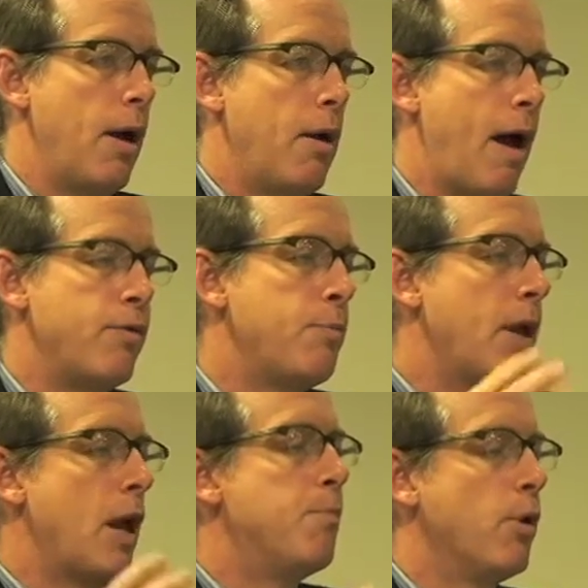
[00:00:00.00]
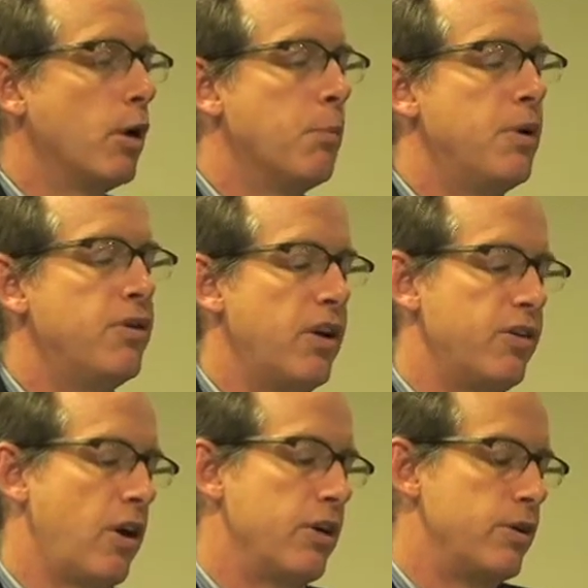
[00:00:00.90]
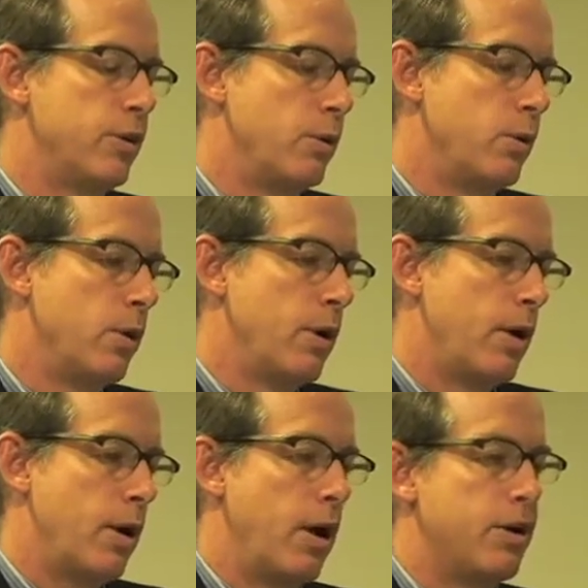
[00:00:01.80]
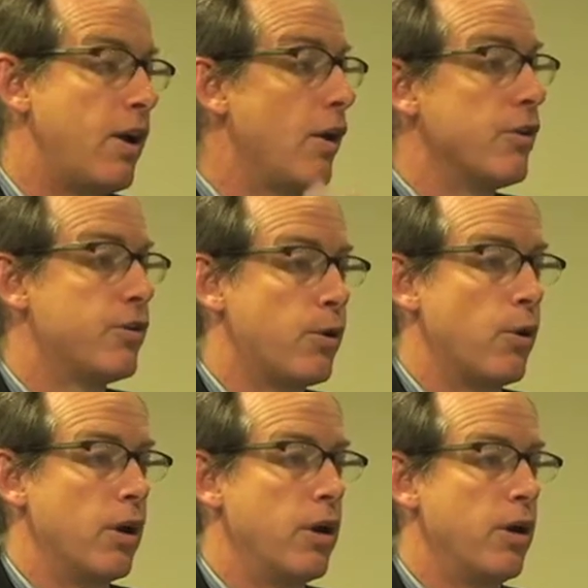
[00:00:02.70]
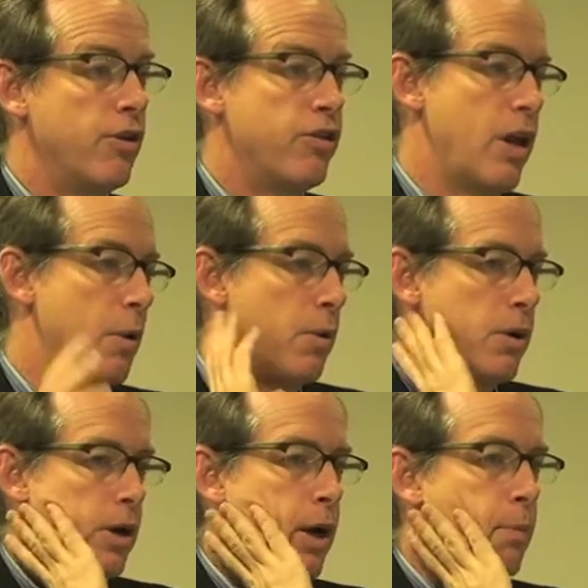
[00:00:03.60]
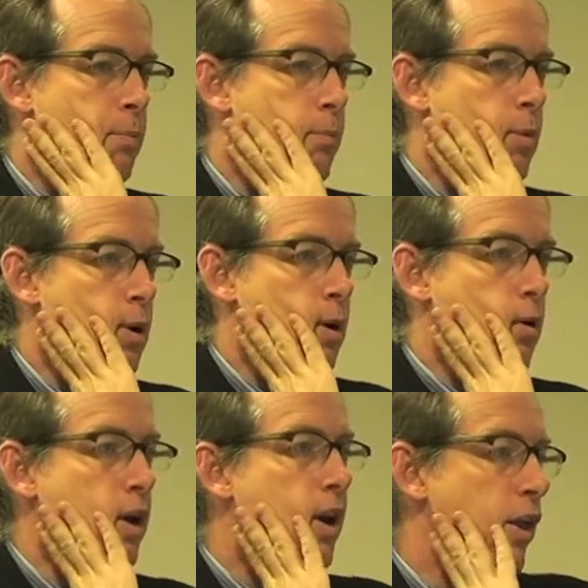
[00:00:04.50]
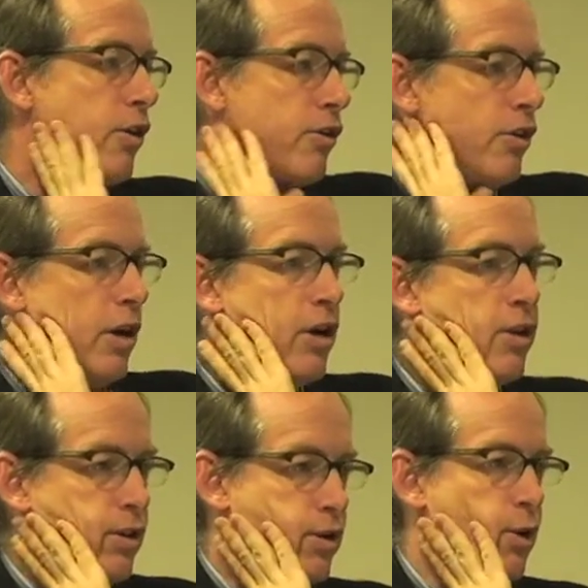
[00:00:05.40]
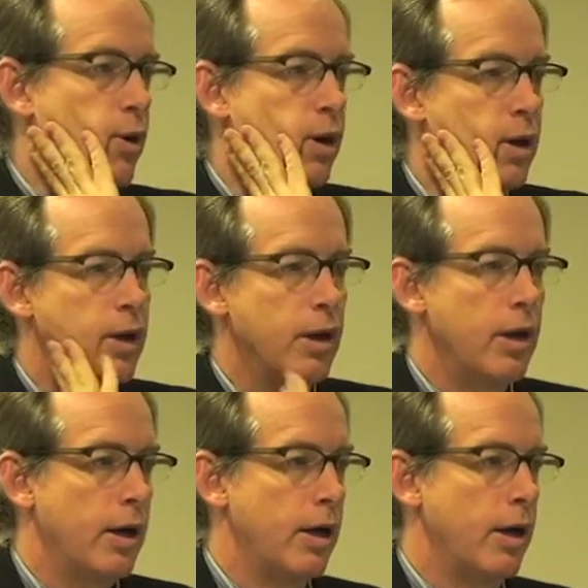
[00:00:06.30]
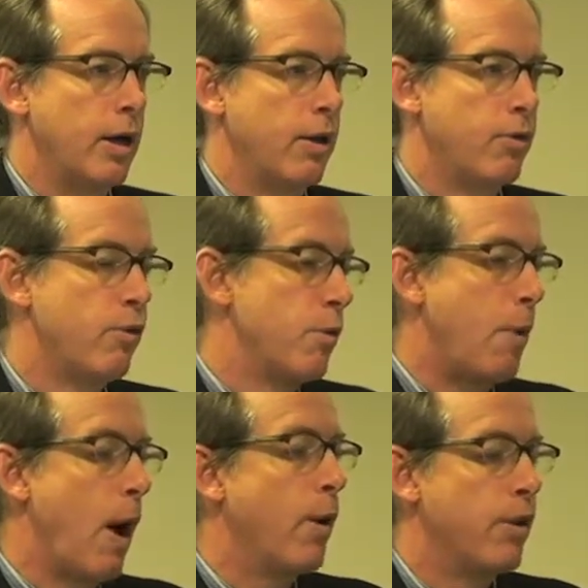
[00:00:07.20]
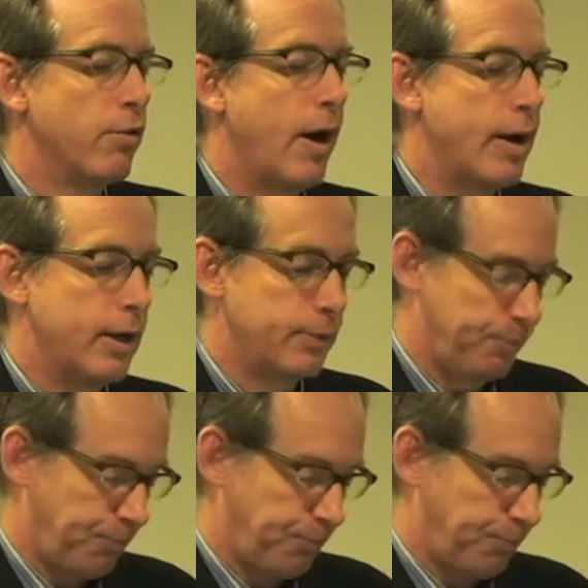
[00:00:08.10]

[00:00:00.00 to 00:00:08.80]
having been on pilgrimage, they sought to uh, tell the story so that it would um, lead others into the story uh, through the power of the writing.